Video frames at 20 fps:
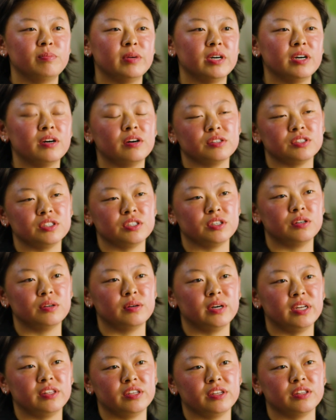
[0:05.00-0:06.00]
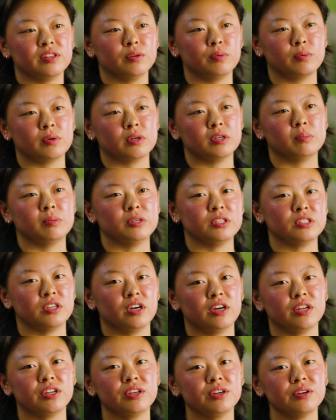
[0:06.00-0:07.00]
but also I think the world puts
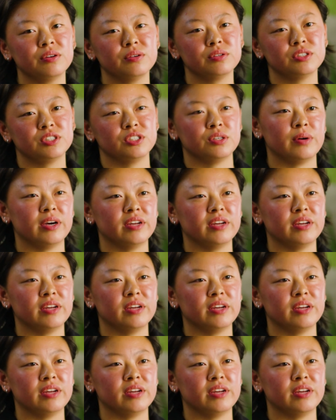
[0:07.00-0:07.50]
on you to